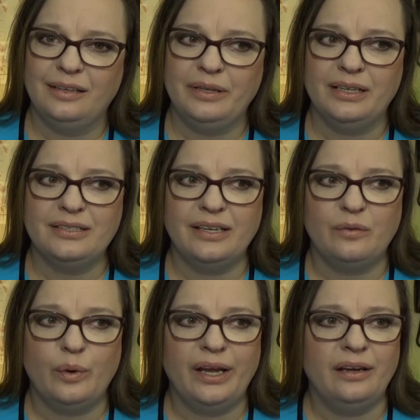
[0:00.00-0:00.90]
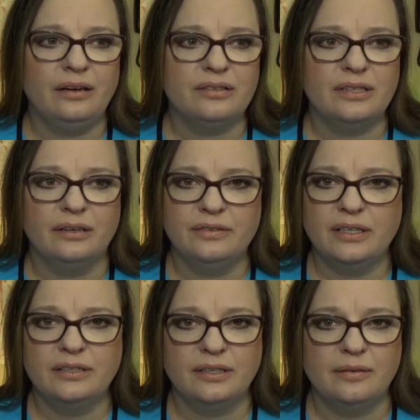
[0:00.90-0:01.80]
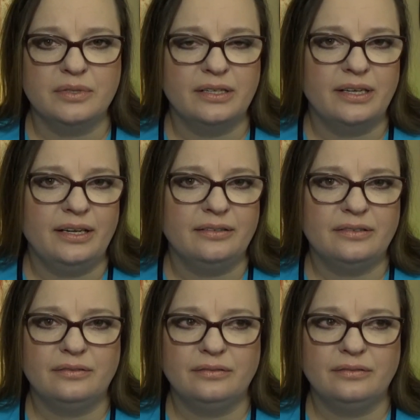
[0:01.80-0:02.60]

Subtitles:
I mean, that's like weighing yourself 6 times a day.